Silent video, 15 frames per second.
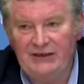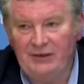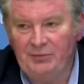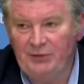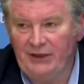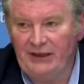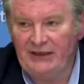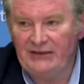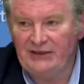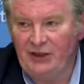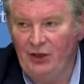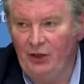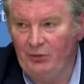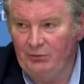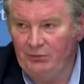This outbreak has
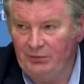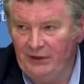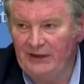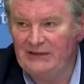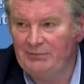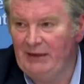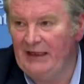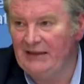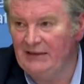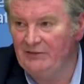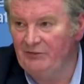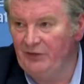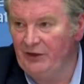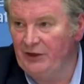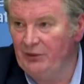come,
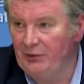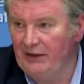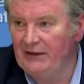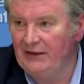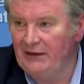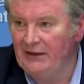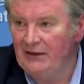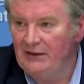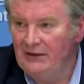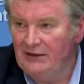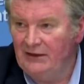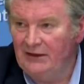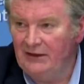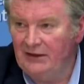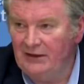expanded very quickly
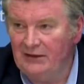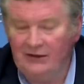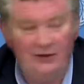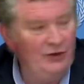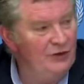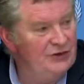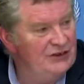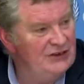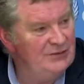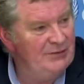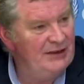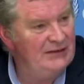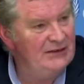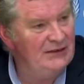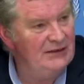in a, an
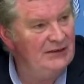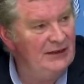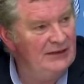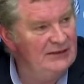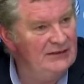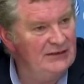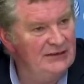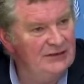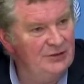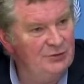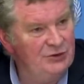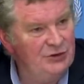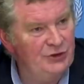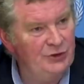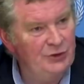unsuspecting health
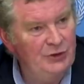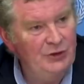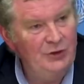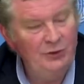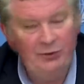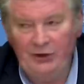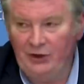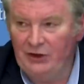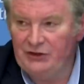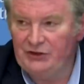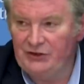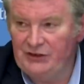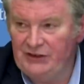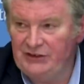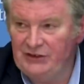system. So we
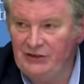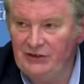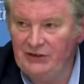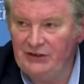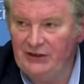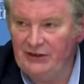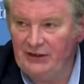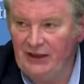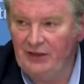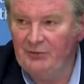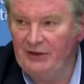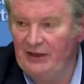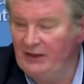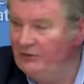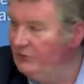also need to look at
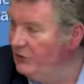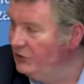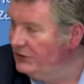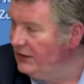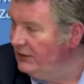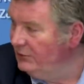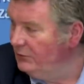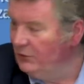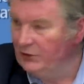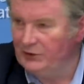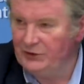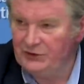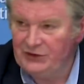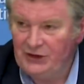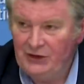how many of those health
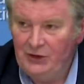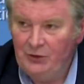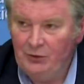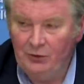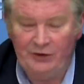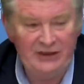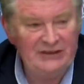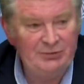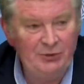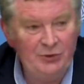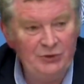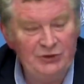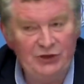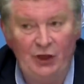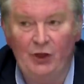workers were
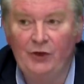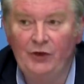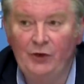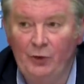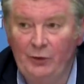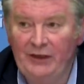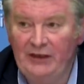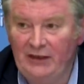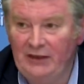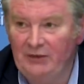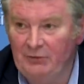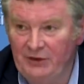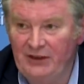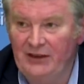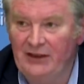exposed
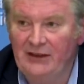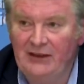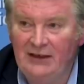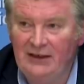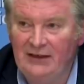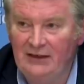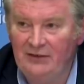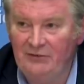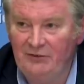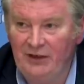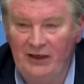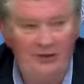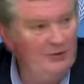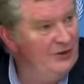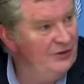unknowingly within a clinical
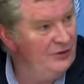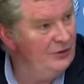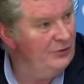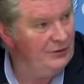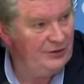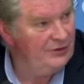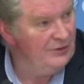environment.